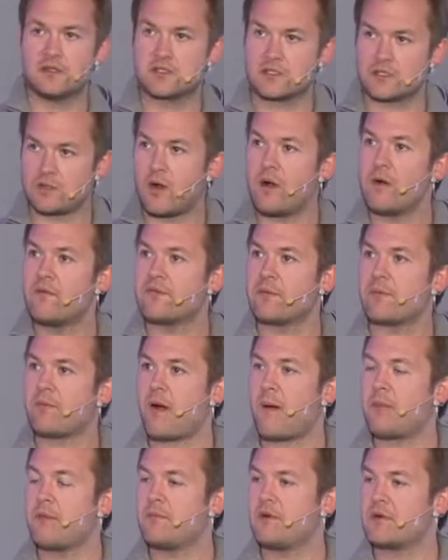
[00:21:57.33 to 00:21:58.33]
solve the
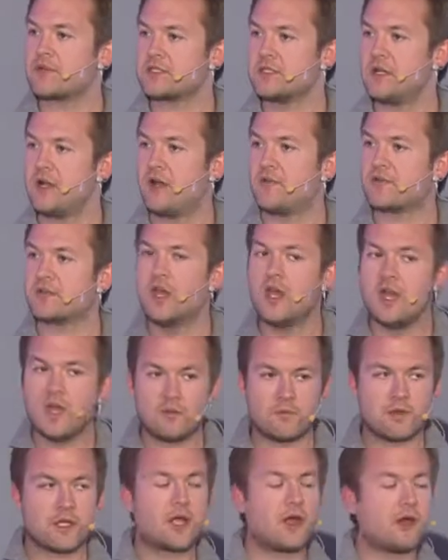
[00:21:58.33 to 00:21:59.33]
problem ourselves,
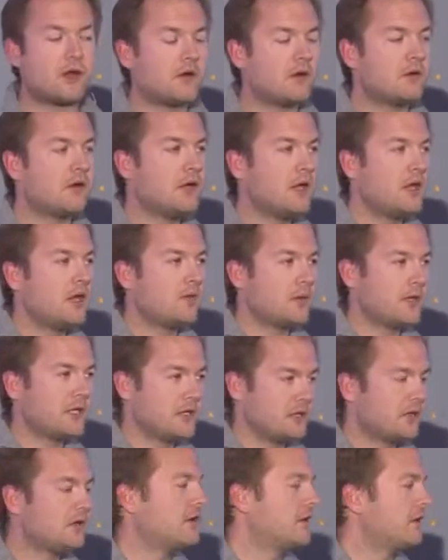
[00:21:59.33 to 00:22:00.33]
we go, we
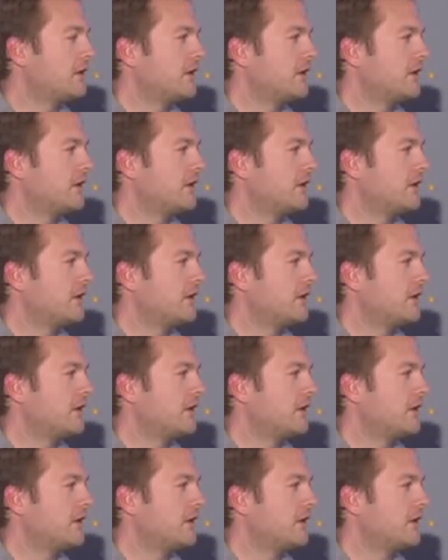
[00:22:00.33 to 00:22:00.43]
Google,